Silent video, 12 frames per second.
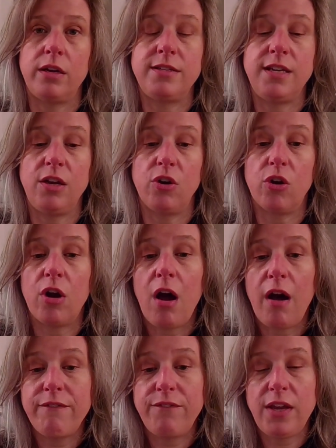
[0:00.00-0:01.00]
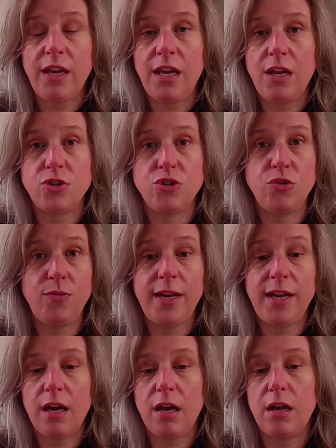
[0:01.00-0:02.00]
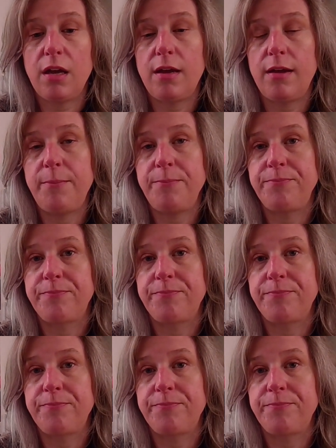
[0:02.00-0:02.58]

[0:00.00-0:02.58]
tea or coffee, chewing gum,